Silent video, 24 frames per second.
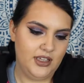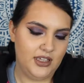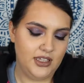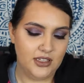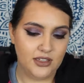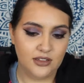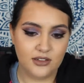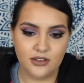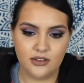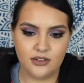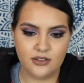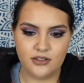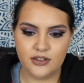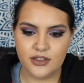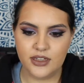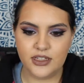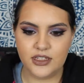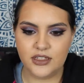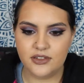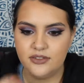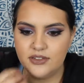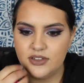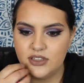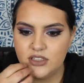you know,
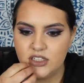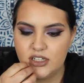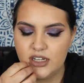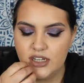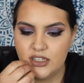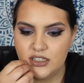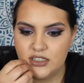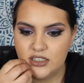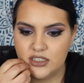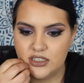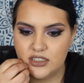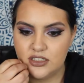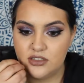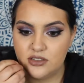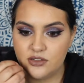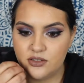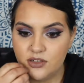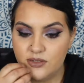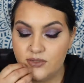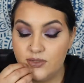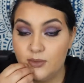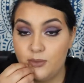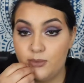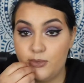if it changes or
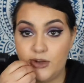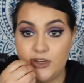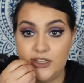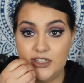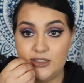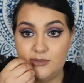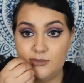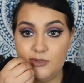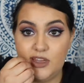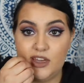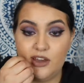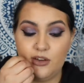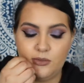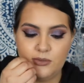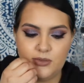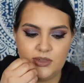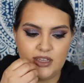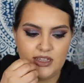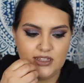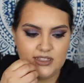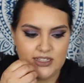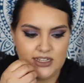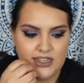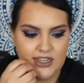if it breaks me out
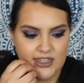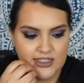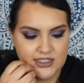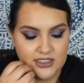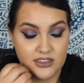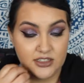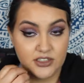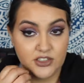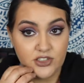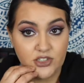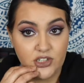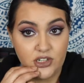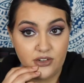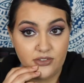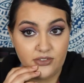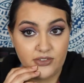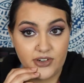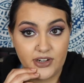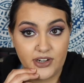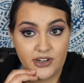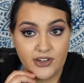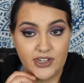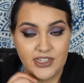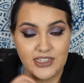because it has that strong
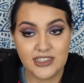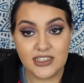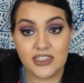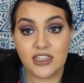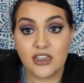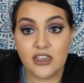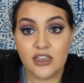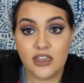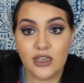fragrance.